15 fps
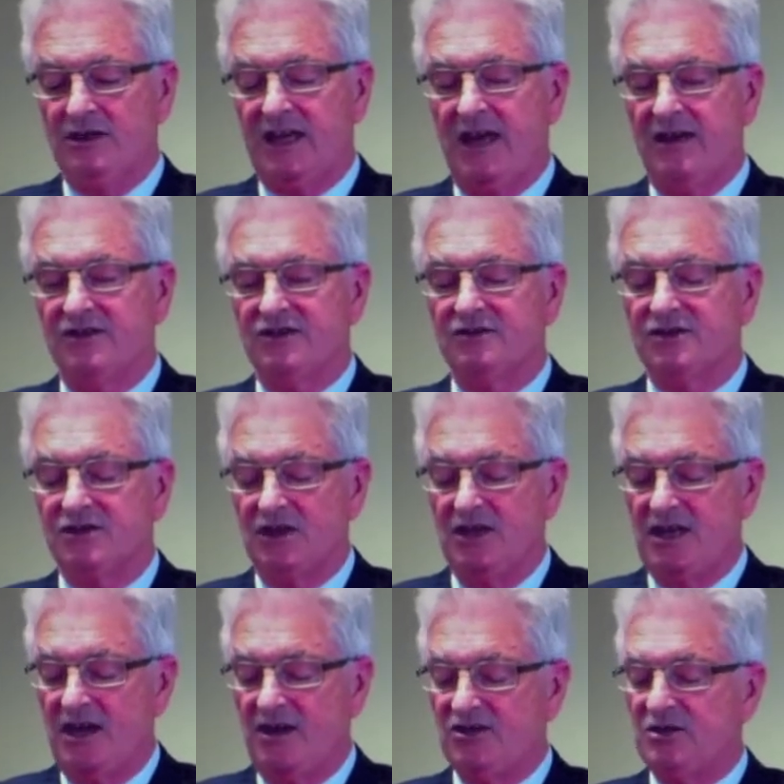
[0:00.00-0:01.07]
Council
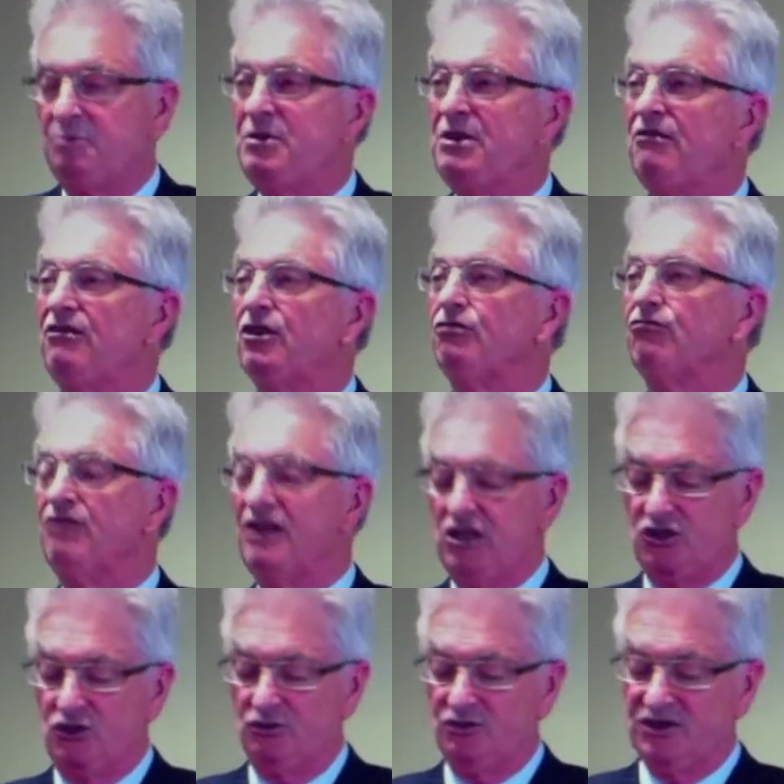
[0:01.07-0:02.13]
CEOs appearing on
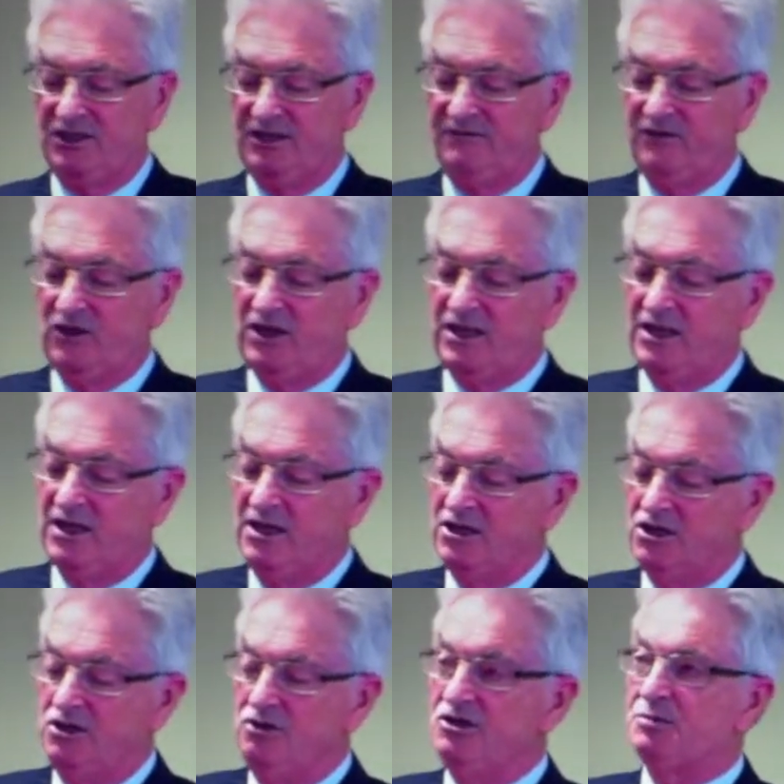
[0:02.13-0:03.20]
regional TV,
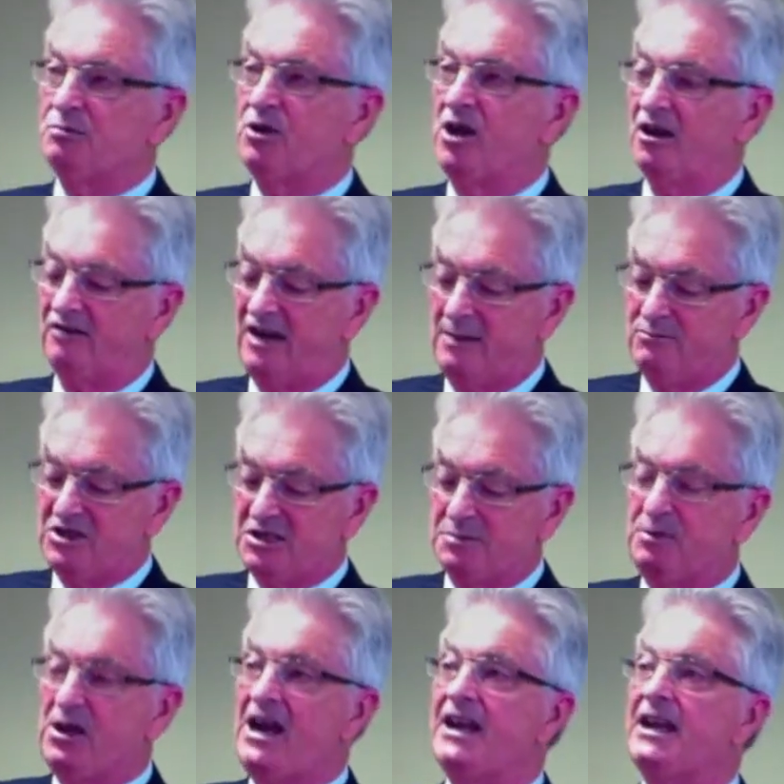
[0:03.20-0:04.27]
news programs,
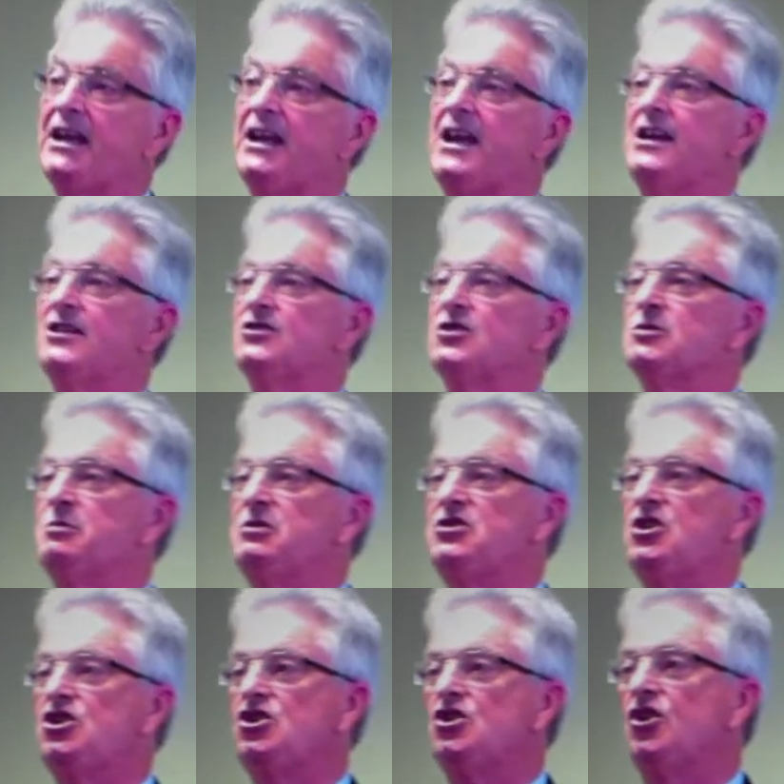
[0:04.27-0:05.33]
explaining council's
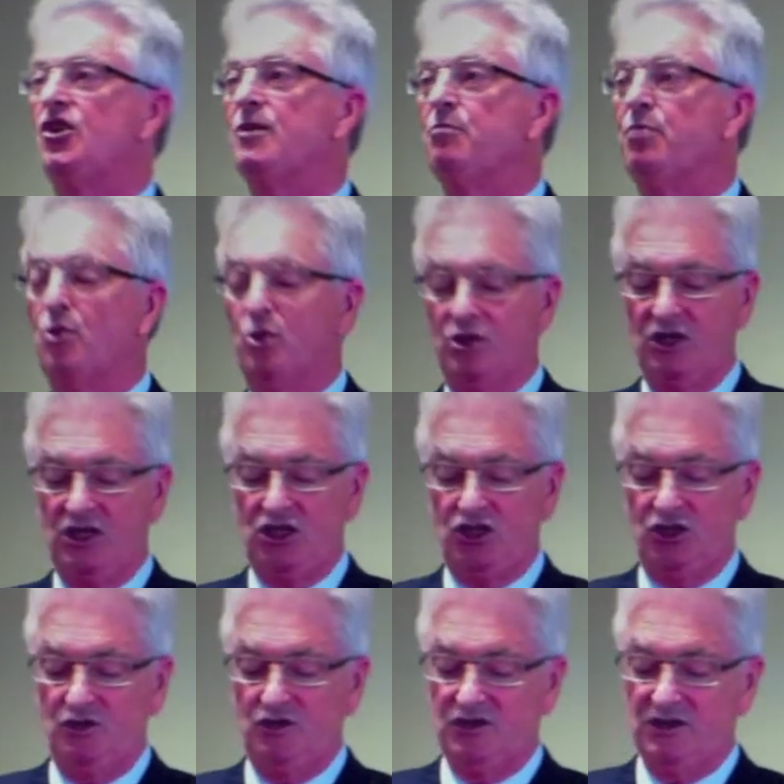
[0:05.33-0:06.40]
position on important
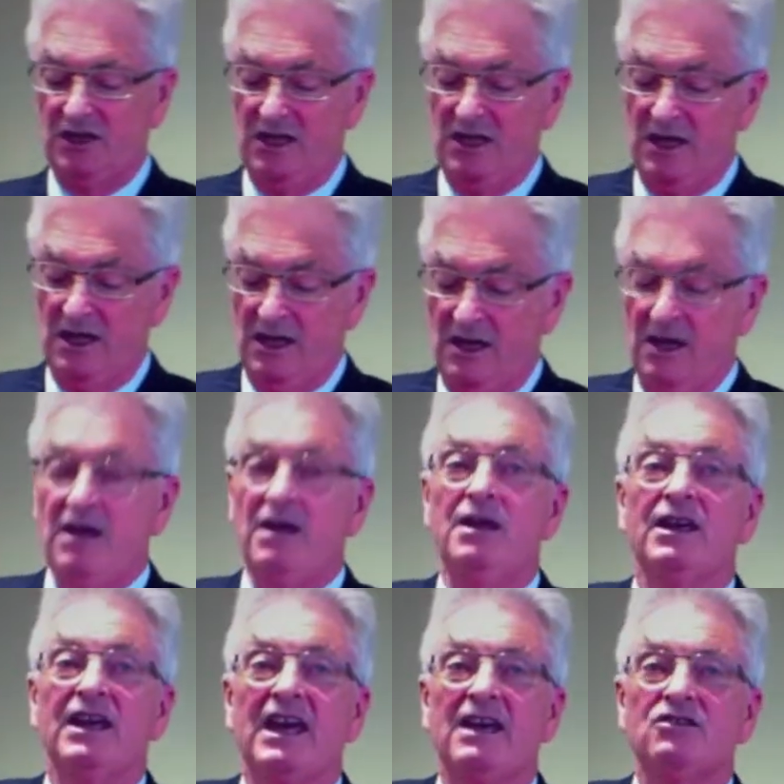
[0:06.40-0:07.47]
issues.
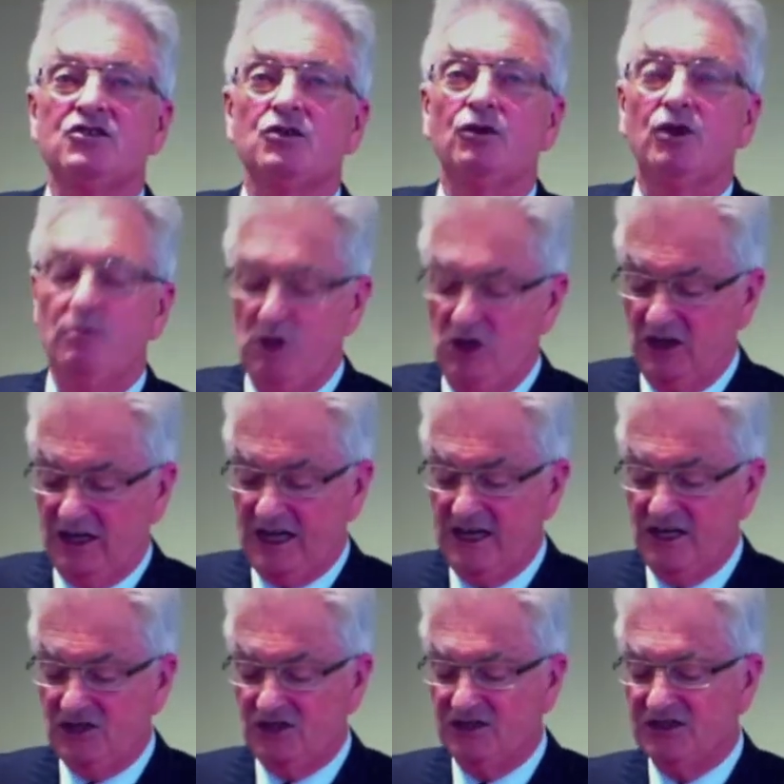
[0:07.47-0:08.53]
council
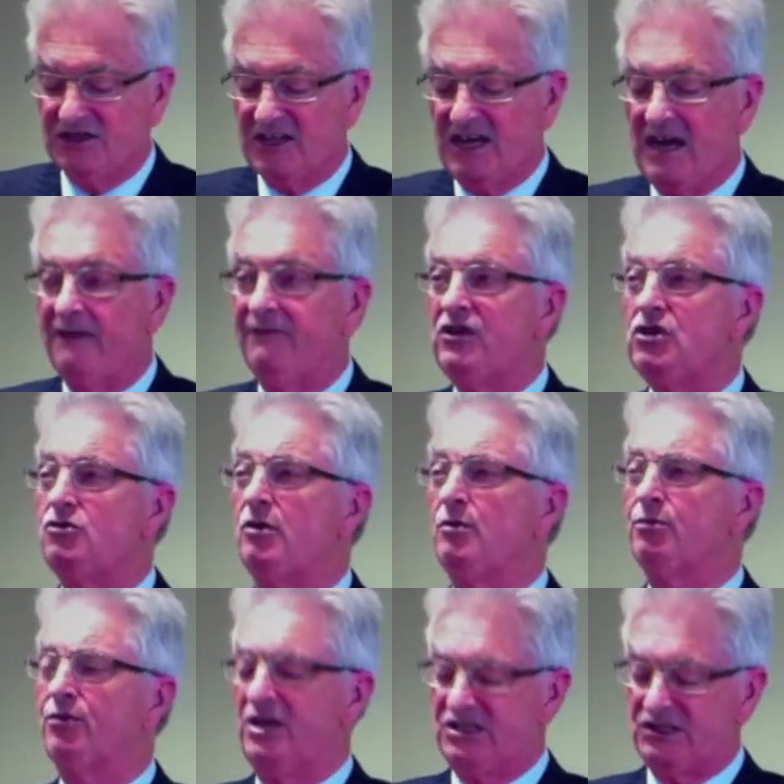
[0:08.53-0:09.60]
communication staff
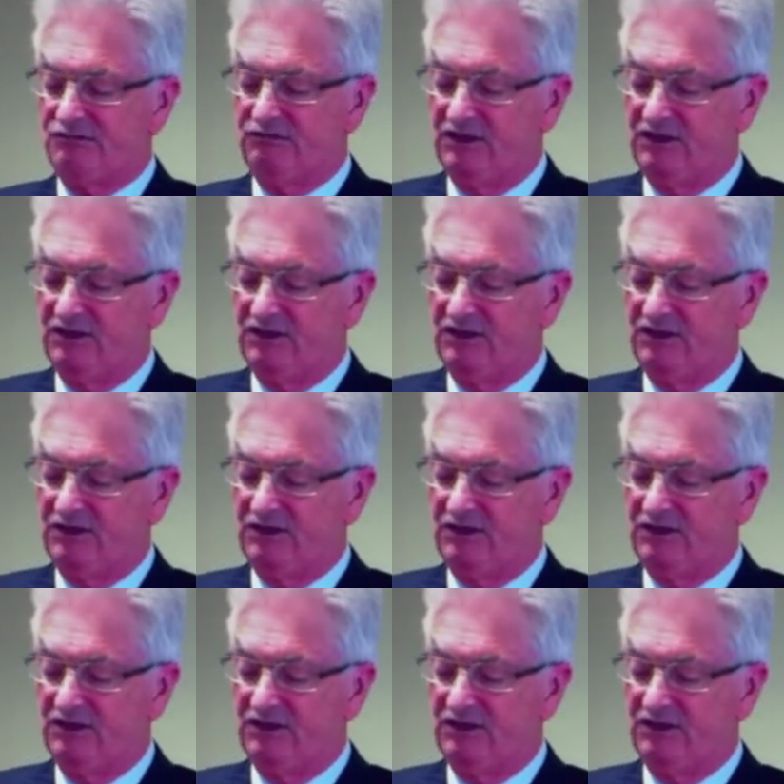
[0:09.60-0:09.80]
issuing press